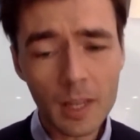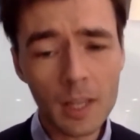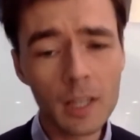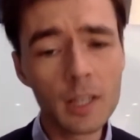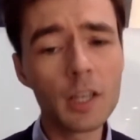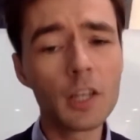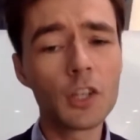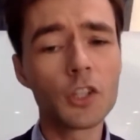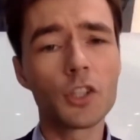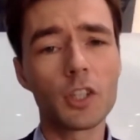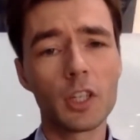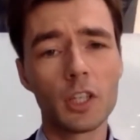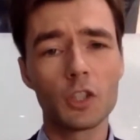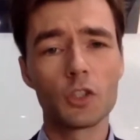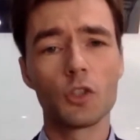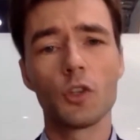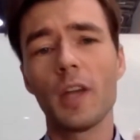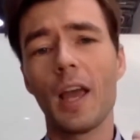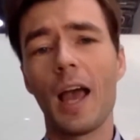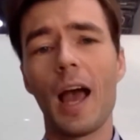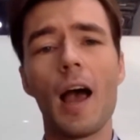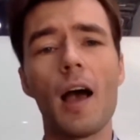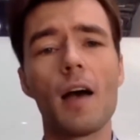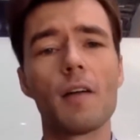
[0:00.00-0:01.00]
initially. So
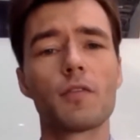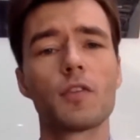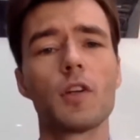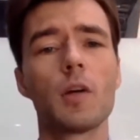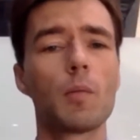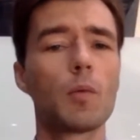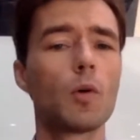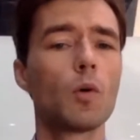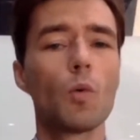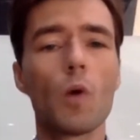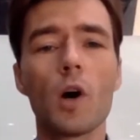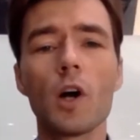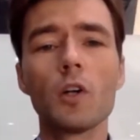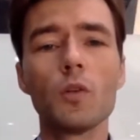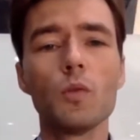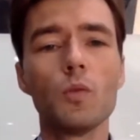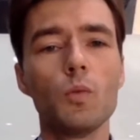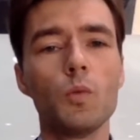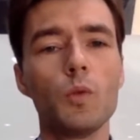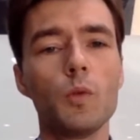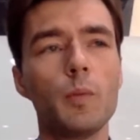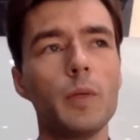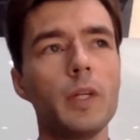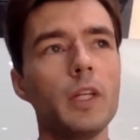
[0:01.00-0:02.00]
you have number
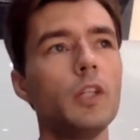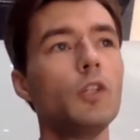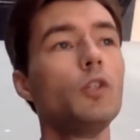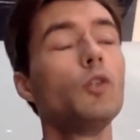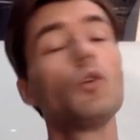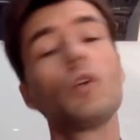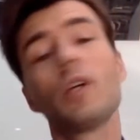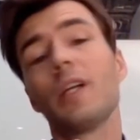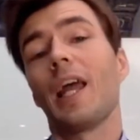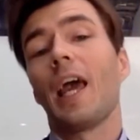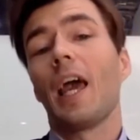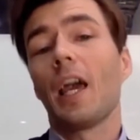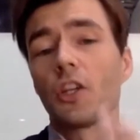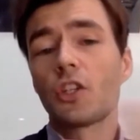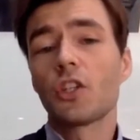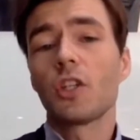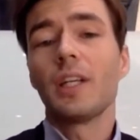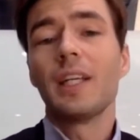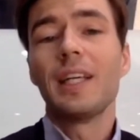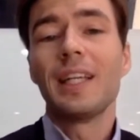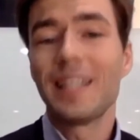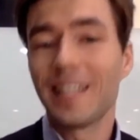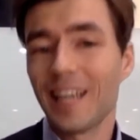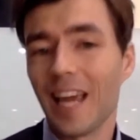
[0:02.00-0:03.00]
one would be you can
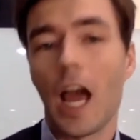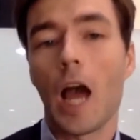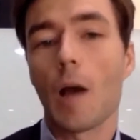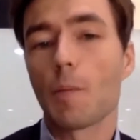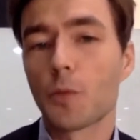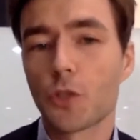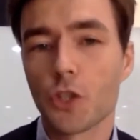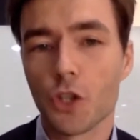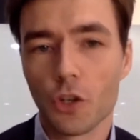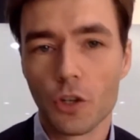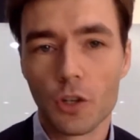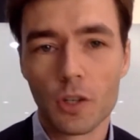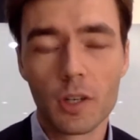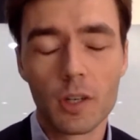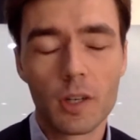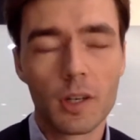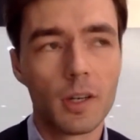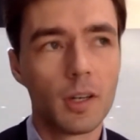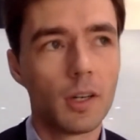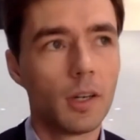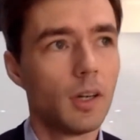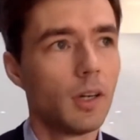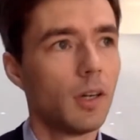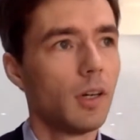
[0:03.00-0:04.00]
actually capture
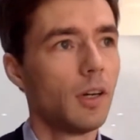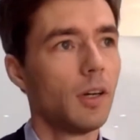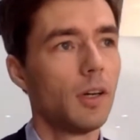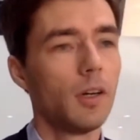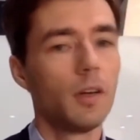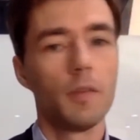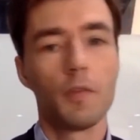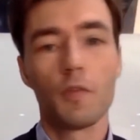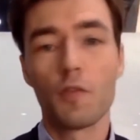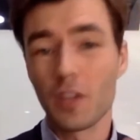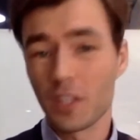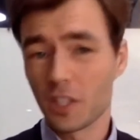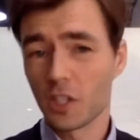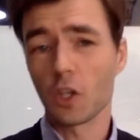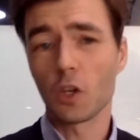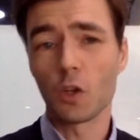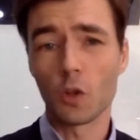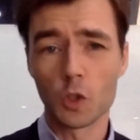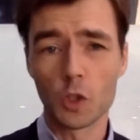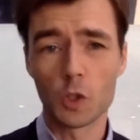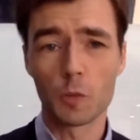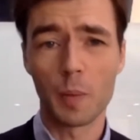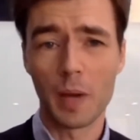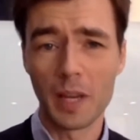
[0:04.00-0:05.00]
uh, uh,
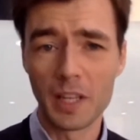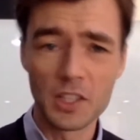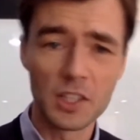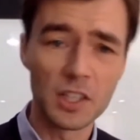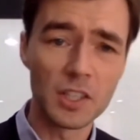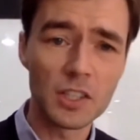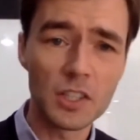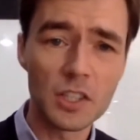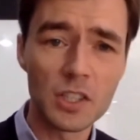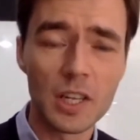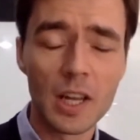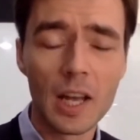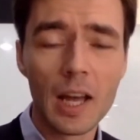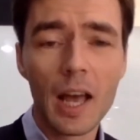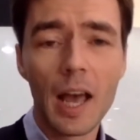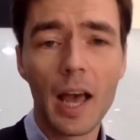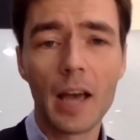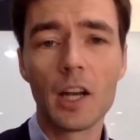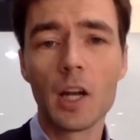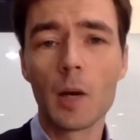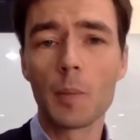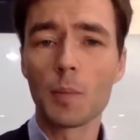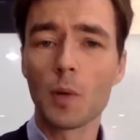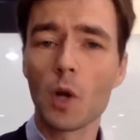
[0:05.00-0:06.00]
physical spaces
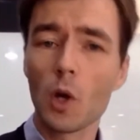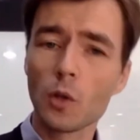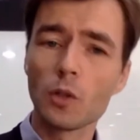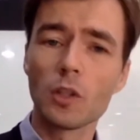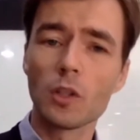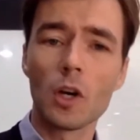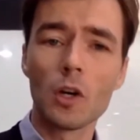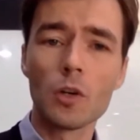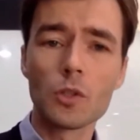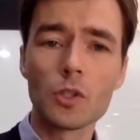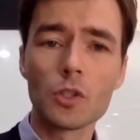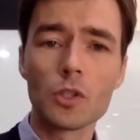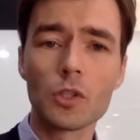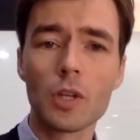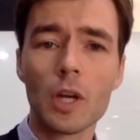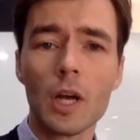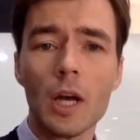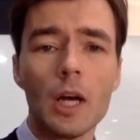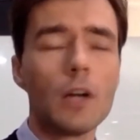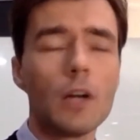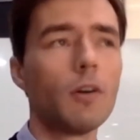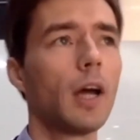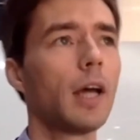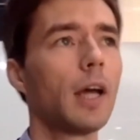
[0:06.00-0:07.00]
and upload sure. those,
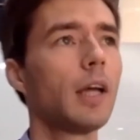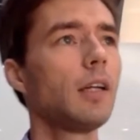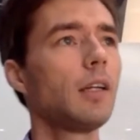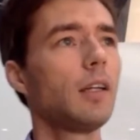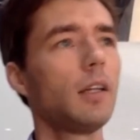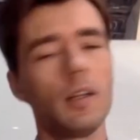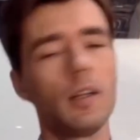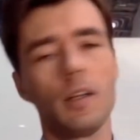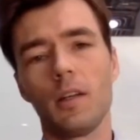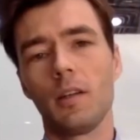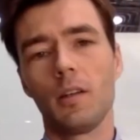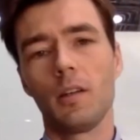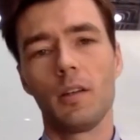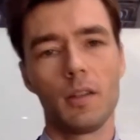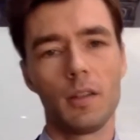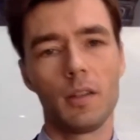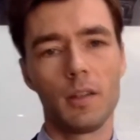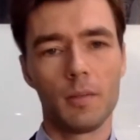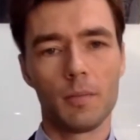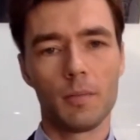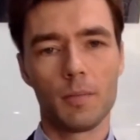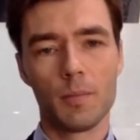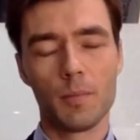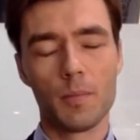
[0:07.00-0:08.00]
right? Uh,
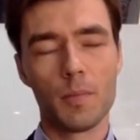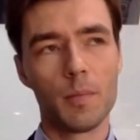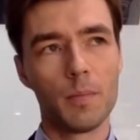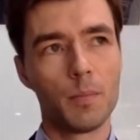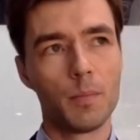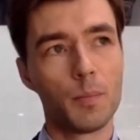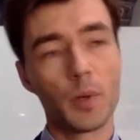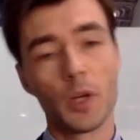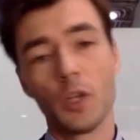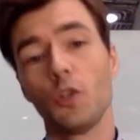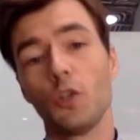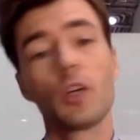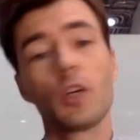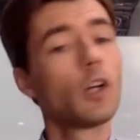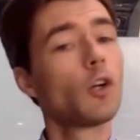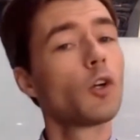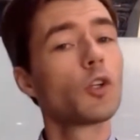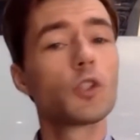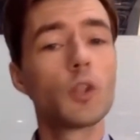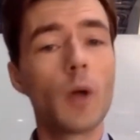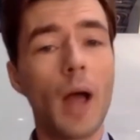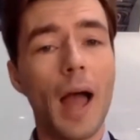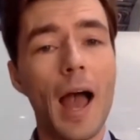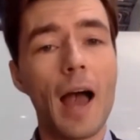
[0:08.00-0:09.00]
um, but you can
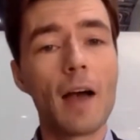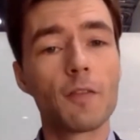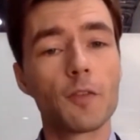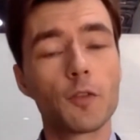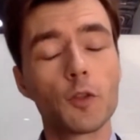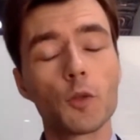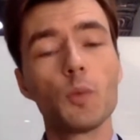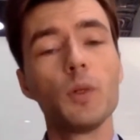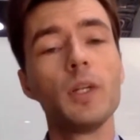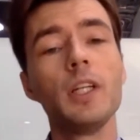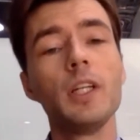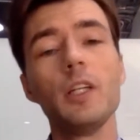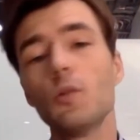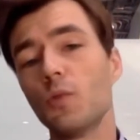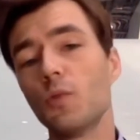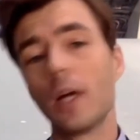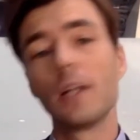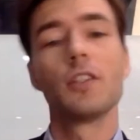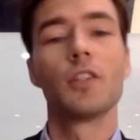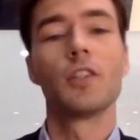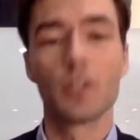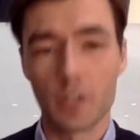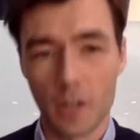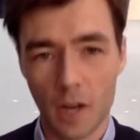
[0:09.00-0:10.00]
also have 3D
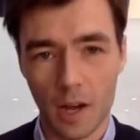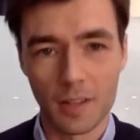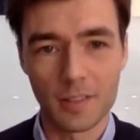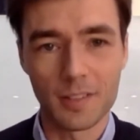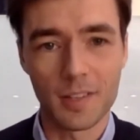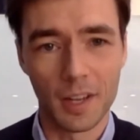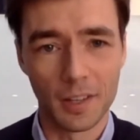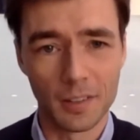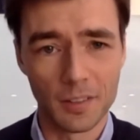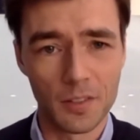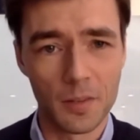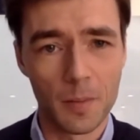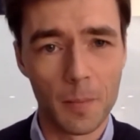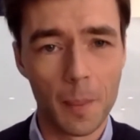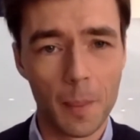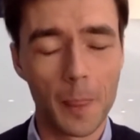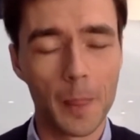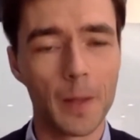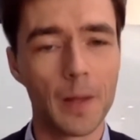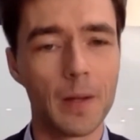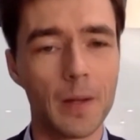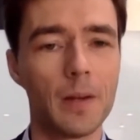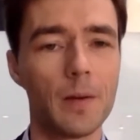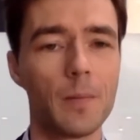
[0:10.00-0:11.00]
rendered content,
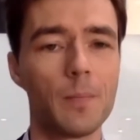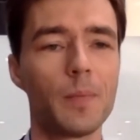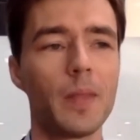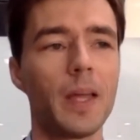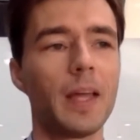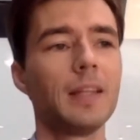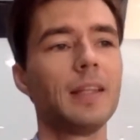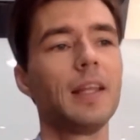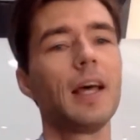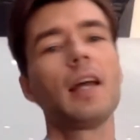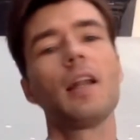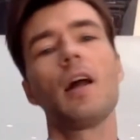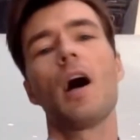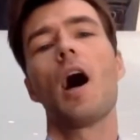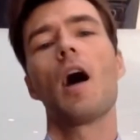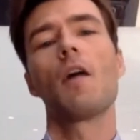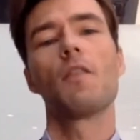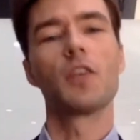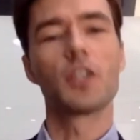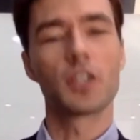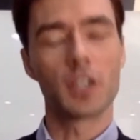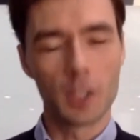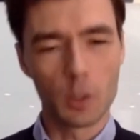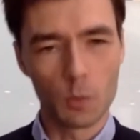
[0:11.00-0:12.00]
um, and that
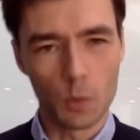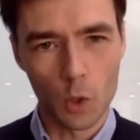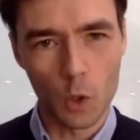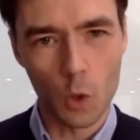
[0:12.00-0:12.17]
obviously